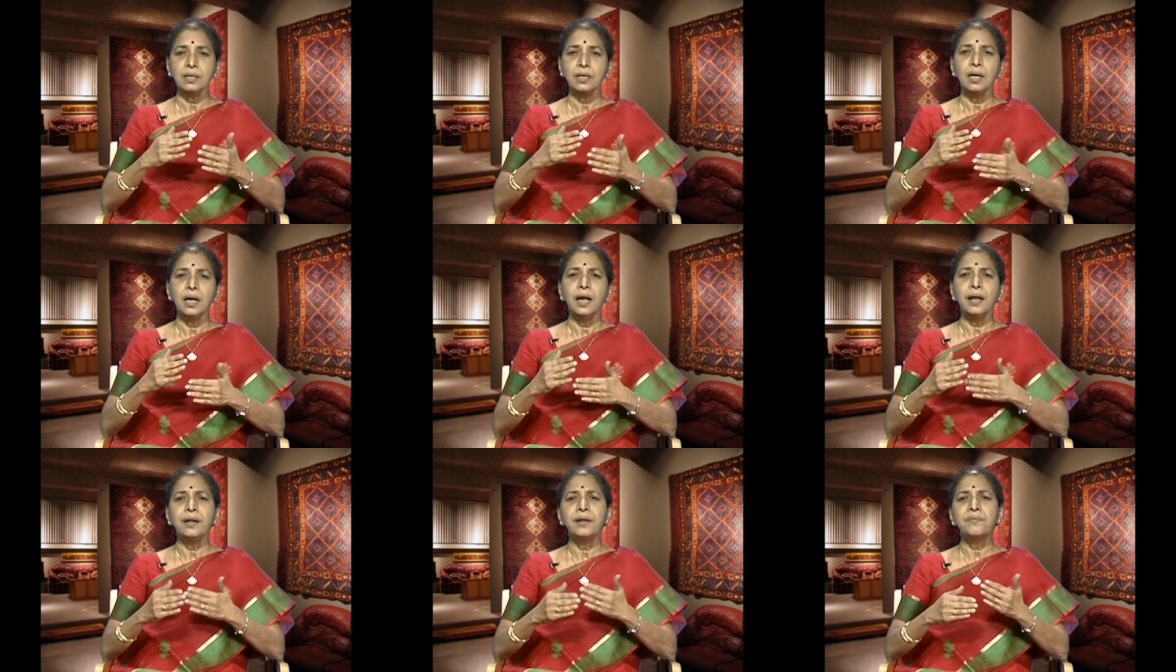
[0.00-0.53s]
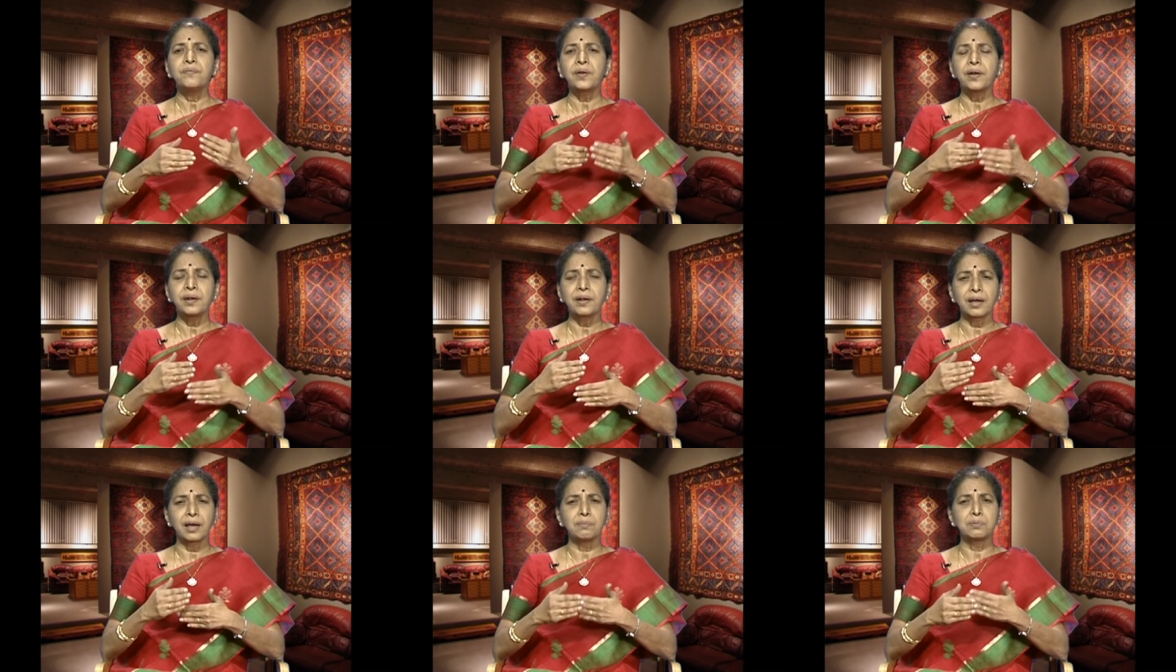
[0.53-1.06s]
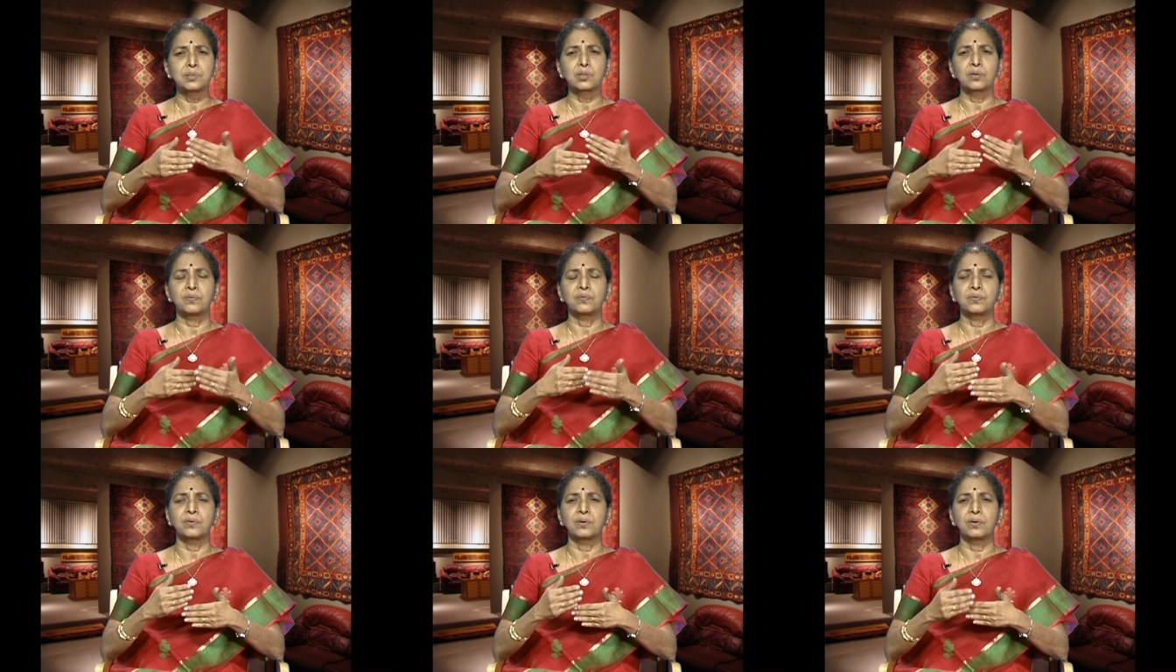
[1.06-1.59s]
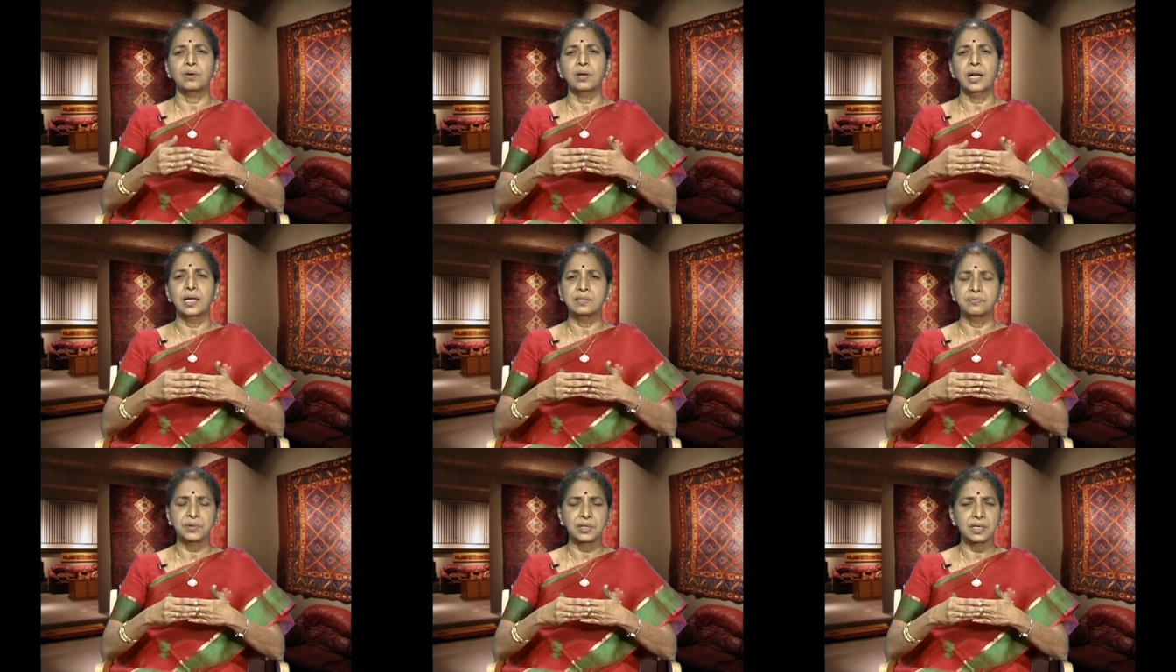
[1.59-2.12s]
And different types of uh,
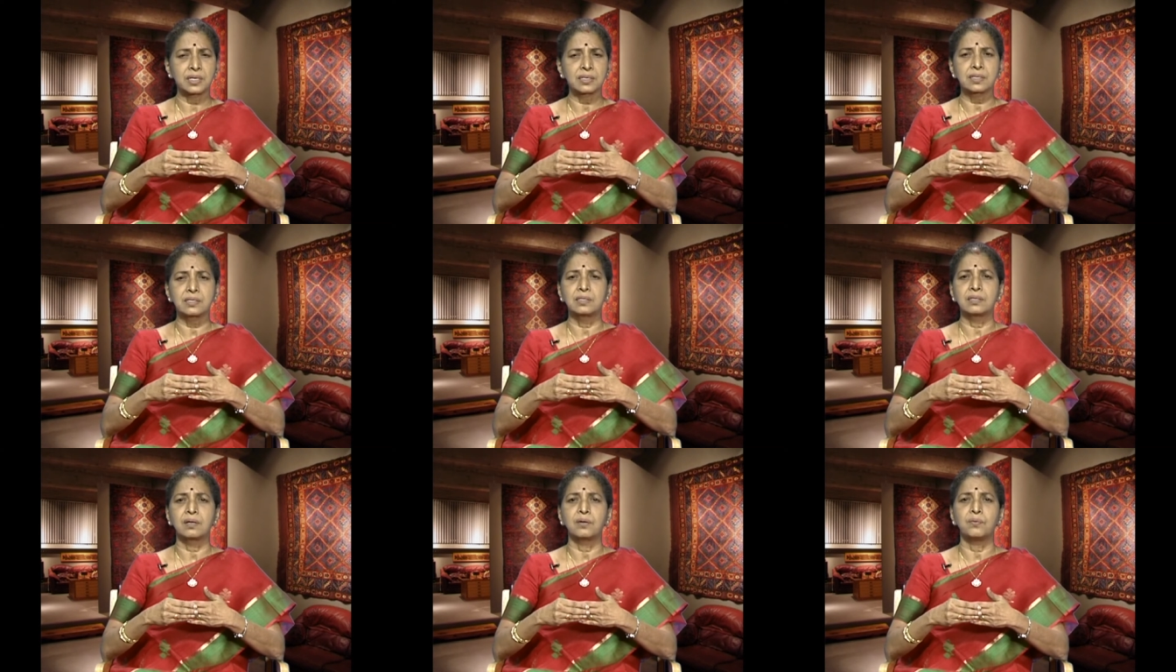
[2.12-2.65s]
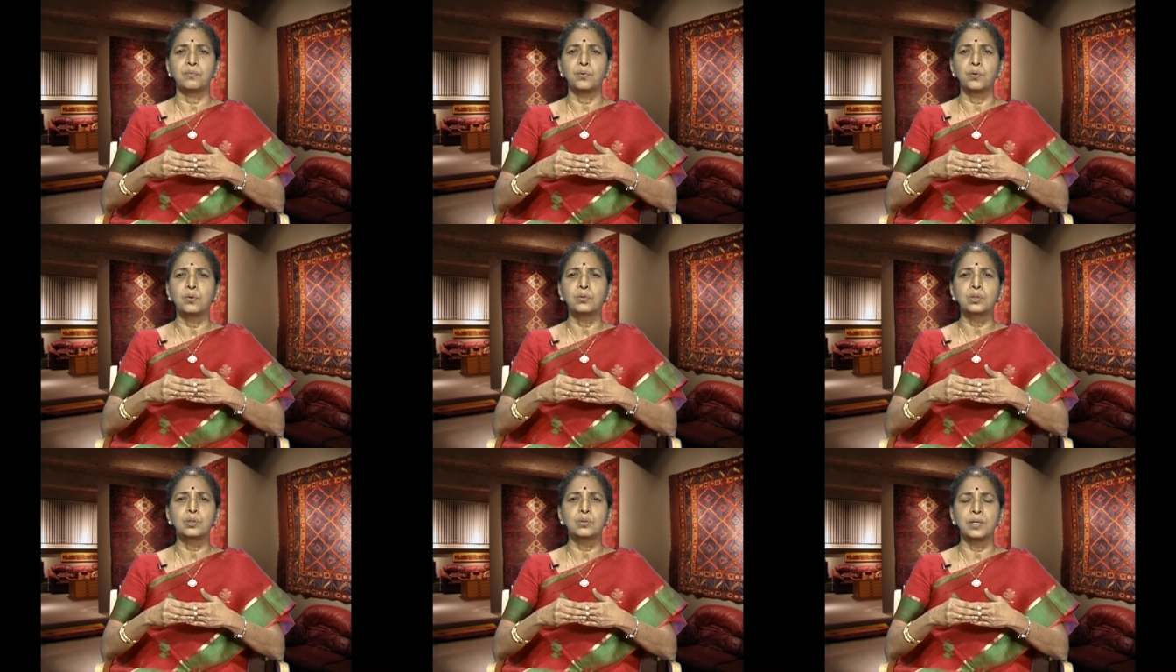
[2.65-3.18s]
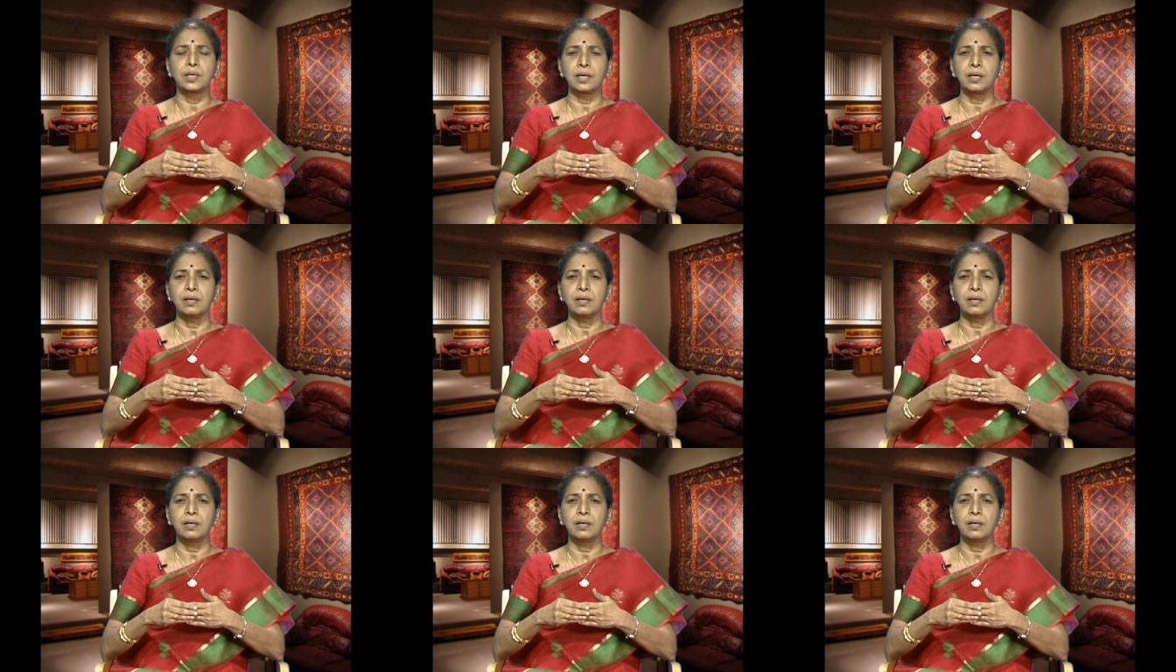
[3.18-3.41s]
classifications are in vogue today